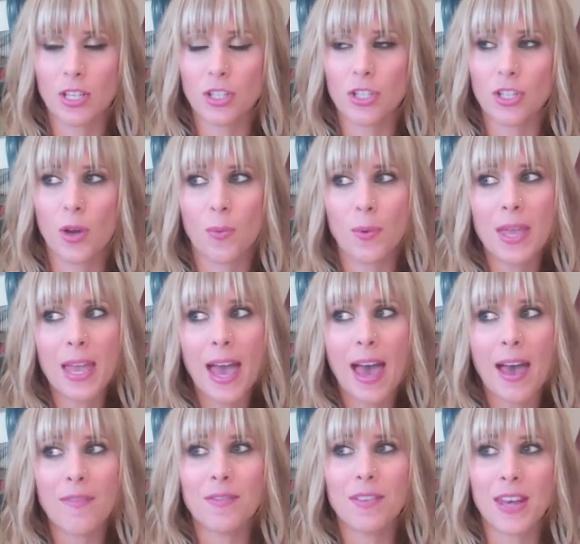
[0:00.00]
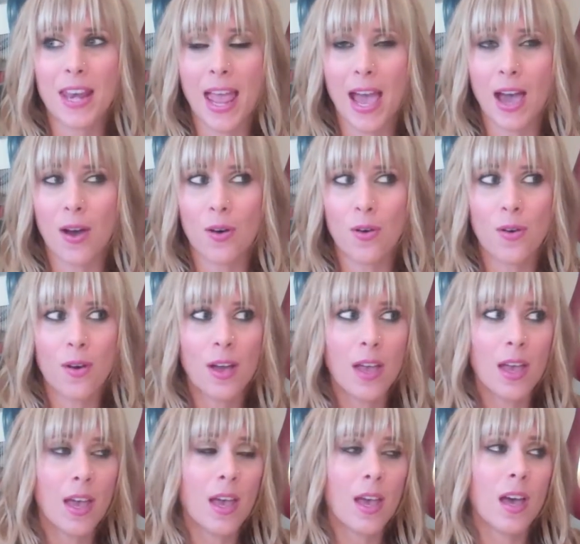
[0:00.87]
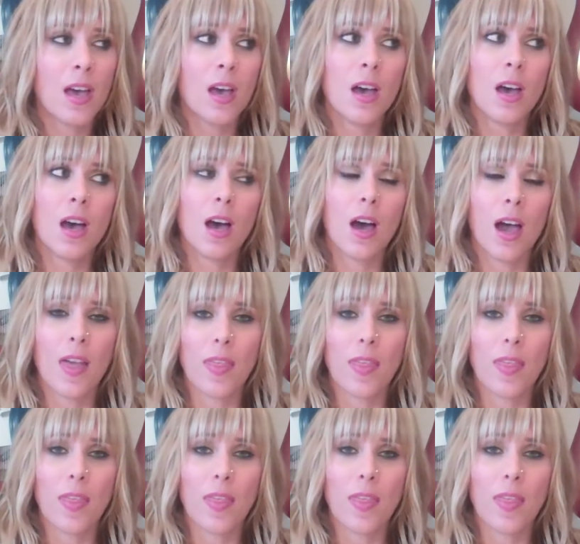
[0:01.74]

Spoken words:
So we have now, I